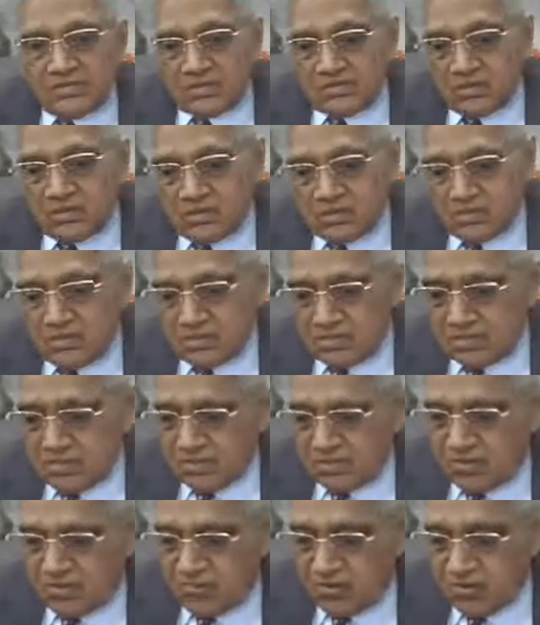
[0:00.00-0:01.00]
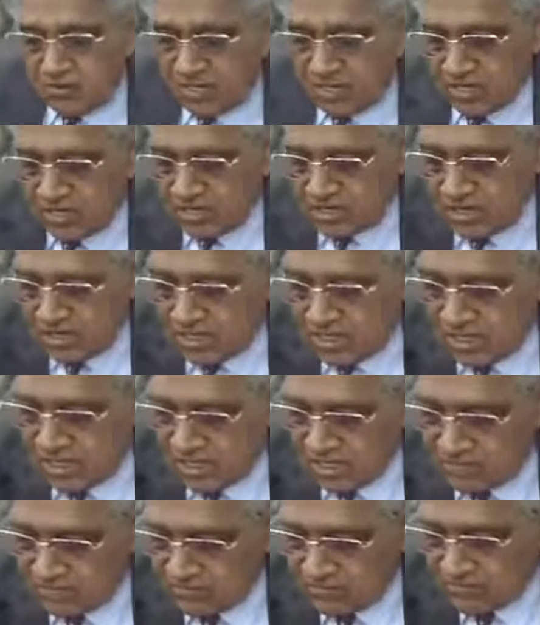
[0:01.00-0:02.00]
The book,
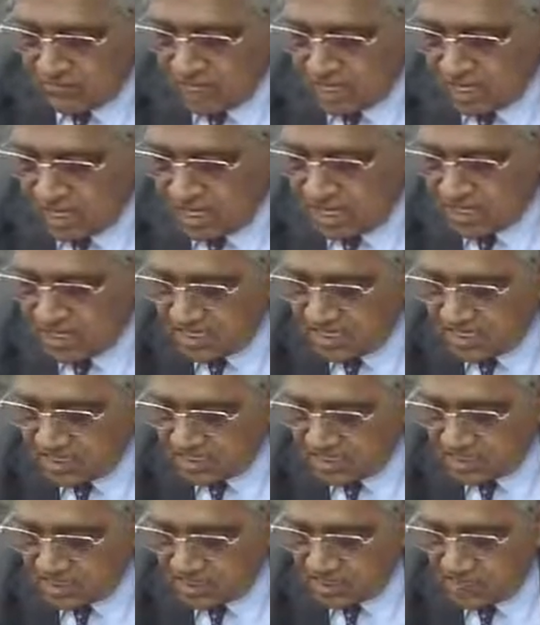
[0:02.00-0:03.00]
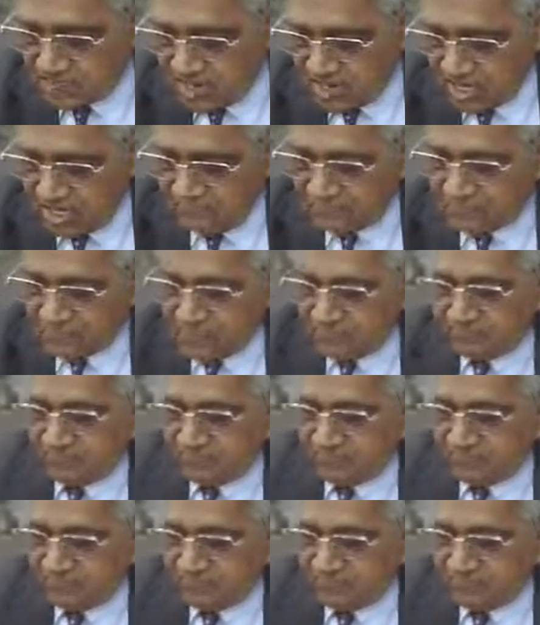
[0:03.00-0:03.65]
and it involves